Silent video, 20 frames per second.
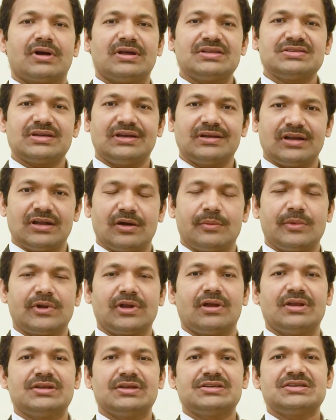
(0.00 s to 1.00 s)
consult a
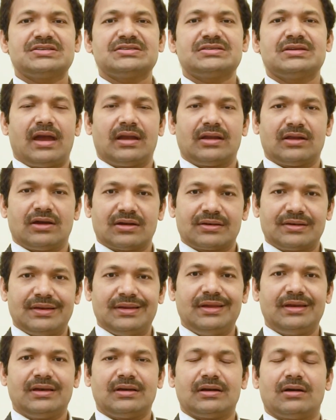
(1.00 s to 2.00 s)
dermatologist at our
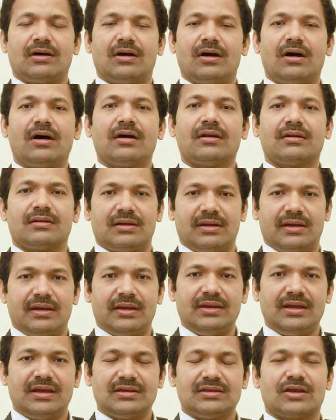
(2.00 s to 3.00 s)
clinic or
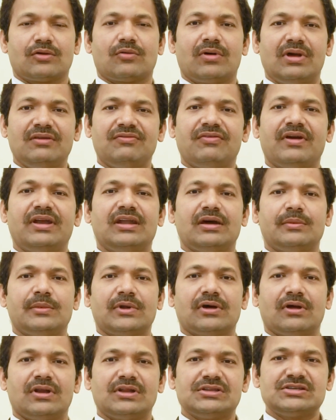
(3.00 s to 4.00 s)
any other qualified
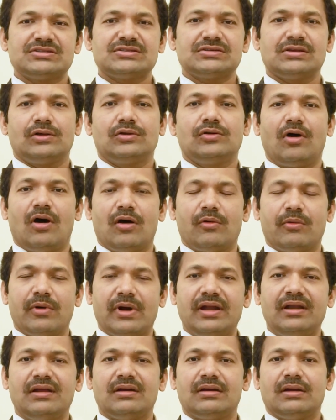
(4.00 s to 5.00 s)
dermatologist to
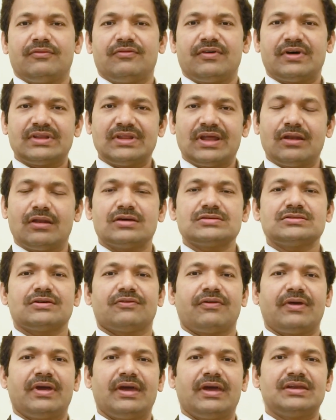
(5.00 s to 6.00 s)
avoid further loss
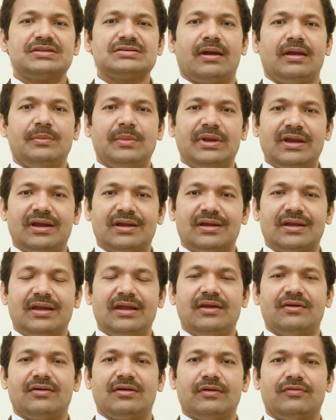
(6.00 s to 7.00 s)
of hairs
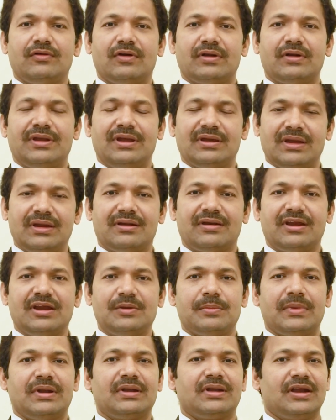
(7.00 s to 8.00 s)
immediately if you are taking
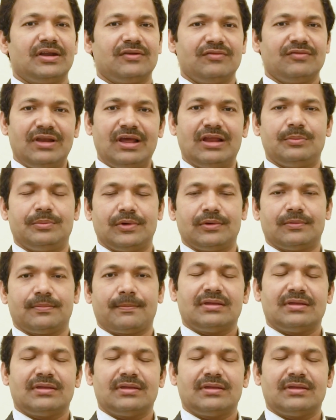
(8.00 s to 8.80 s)
treatment it will help you